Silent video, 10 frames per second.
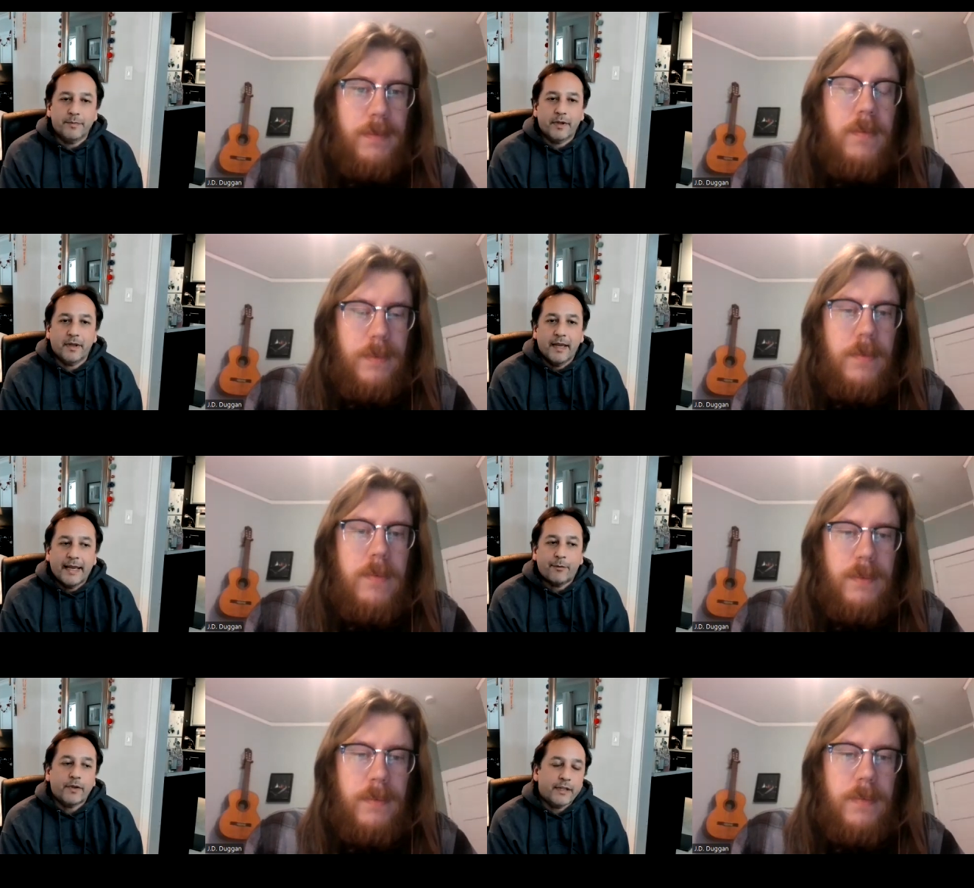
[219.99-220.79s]
Speaker 1: But it,
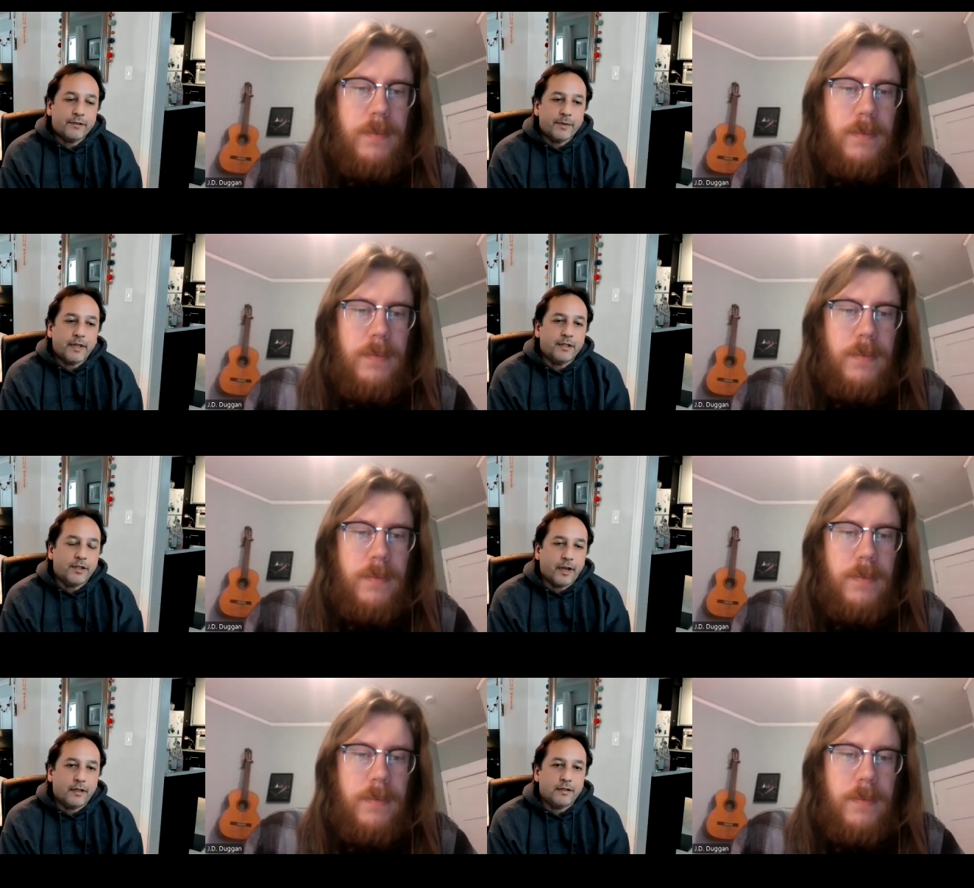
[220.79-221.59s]
it really gives me a
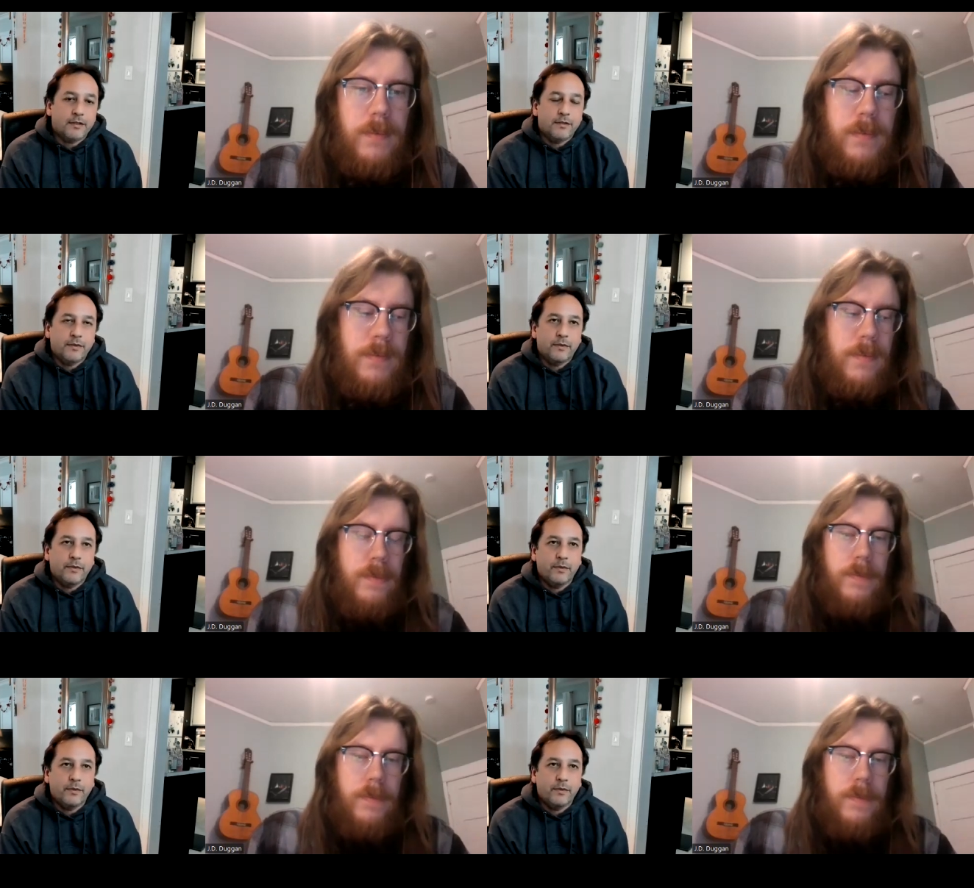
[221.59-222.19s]
chance to